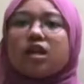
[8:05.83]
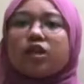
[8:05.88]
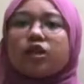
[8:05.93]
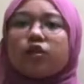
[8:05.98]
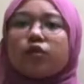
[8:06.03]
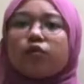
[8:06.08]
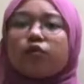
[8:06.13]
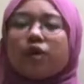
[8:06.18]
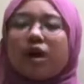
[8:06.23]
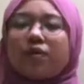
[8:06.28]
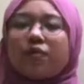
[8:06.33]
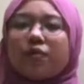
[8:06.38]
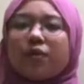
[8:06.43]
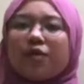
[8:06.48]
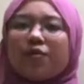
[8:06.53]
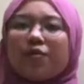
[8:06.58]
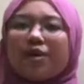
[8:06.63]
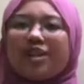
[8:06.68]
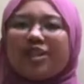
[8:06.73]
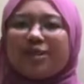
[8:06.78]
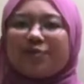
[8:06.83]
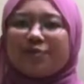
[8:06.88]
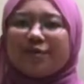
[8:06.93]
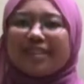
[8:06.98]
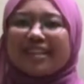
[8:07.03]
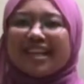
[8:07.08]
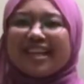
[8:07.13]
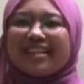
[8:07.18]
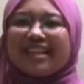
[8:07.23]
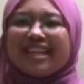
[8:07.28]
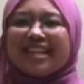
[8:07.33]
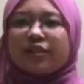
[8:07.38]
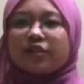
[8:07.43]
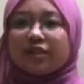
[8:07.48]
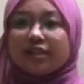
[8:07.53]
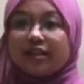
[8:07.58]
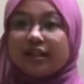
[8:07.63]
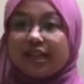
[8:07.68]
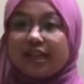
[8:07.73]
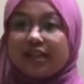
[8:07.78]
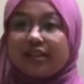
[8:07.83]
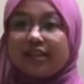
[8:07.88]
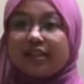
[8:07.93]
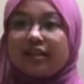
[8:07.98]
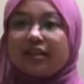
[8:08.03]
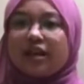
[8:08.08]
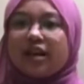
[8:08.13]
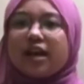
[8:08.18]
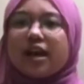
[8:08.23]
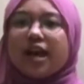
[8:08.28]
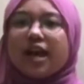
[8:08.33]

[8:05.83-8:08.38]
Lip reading: to 1.12% in 2018